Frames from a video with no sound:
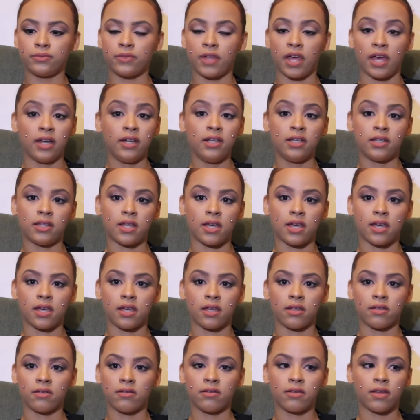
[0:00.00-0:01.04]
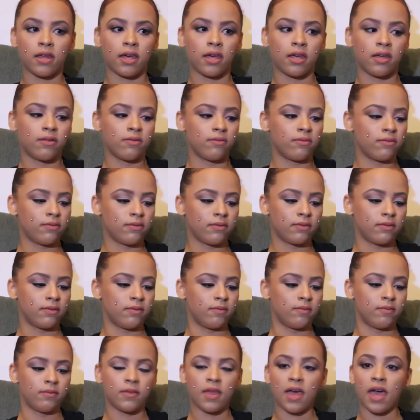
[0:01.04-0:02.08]
anything, like
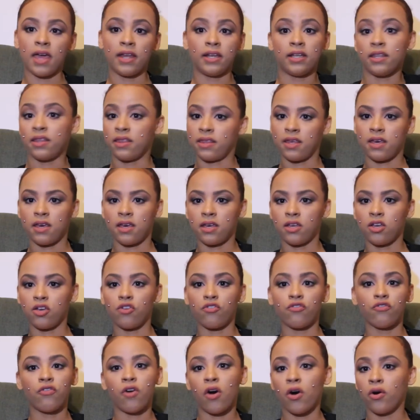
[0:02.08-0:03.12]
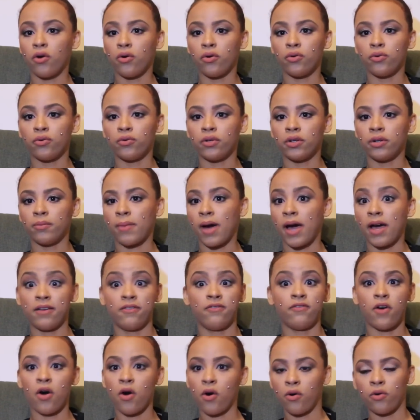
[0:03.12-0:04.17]
anything, your phone, my
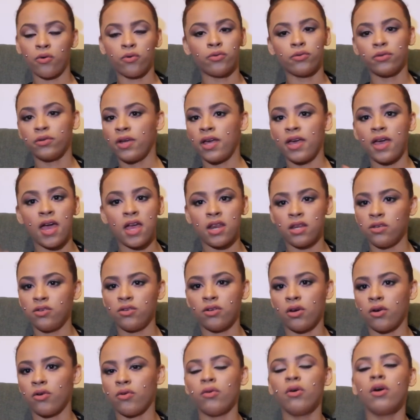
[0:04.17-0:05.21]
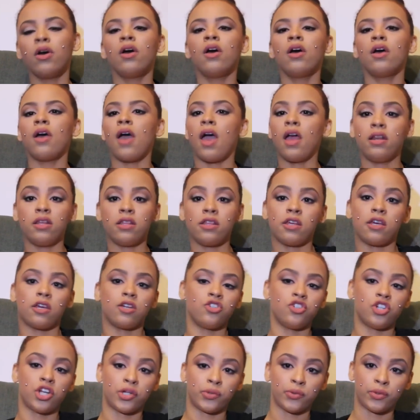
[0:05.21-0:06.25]
phone, and anything
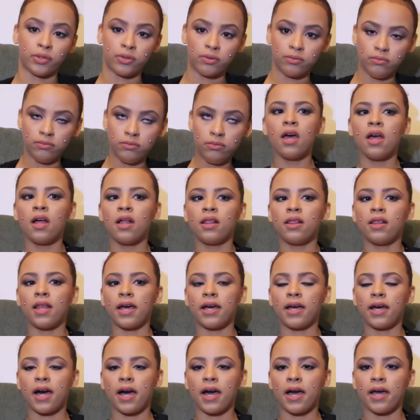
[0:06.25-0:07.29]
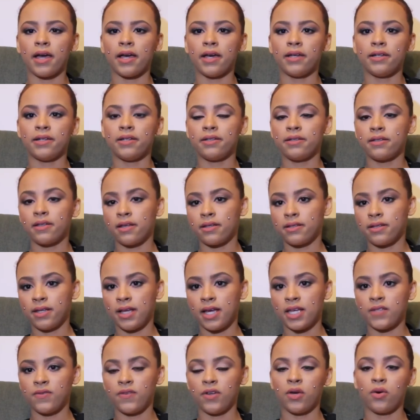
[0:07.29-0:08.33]
in general. Like I discussed in the
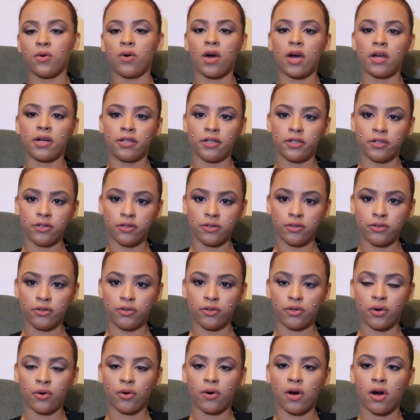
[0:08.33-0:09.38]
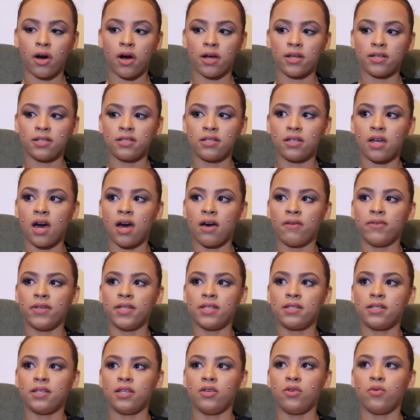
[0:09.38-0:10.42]
last video, cutting costs.
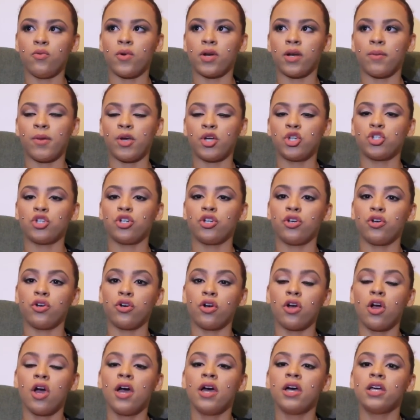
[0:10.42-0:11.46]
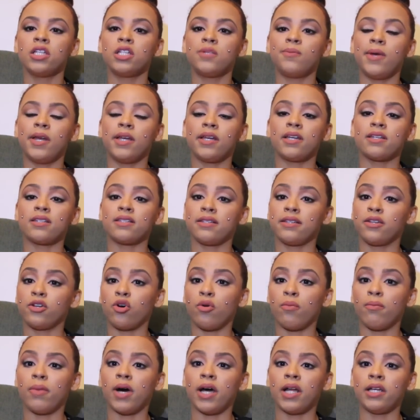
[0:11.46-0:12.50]
Obviously you want to make sure you're spending as
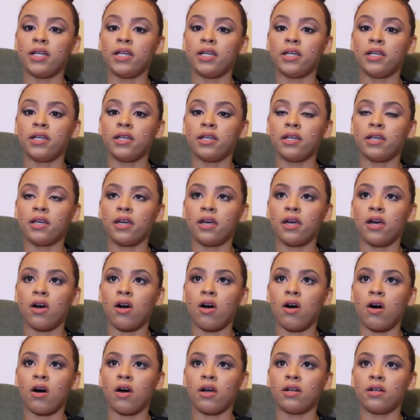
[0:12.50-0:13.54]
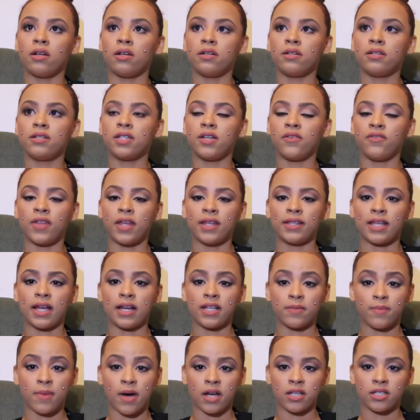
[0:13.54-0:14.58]
little money on stuff like that
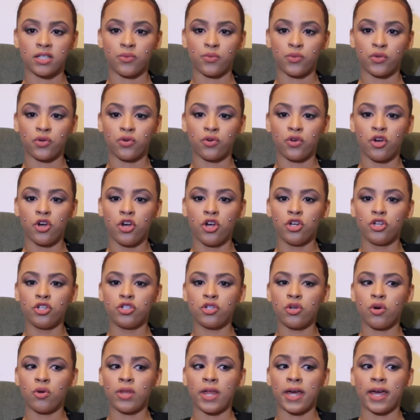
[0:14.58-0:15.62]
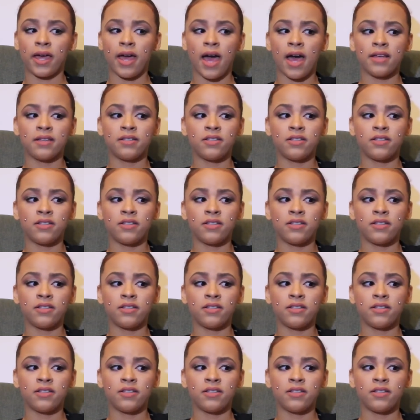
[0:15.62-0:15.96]
as possible. So like